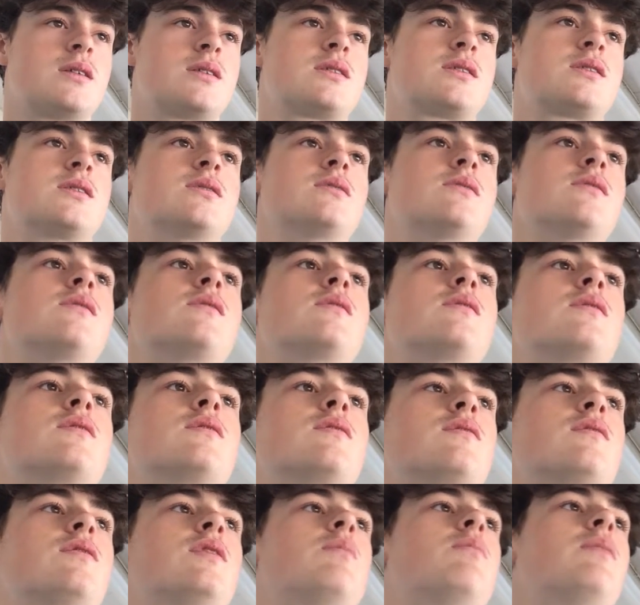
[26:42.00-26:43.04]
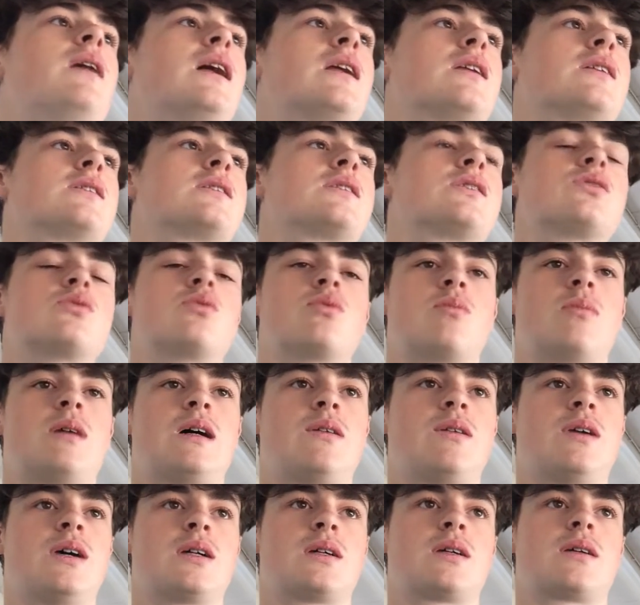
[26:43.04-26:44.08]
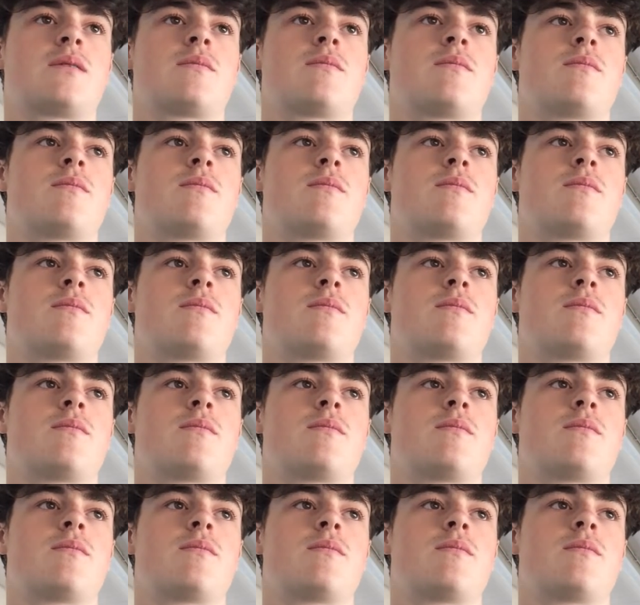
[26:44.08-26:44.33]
so for the balance, it's all about like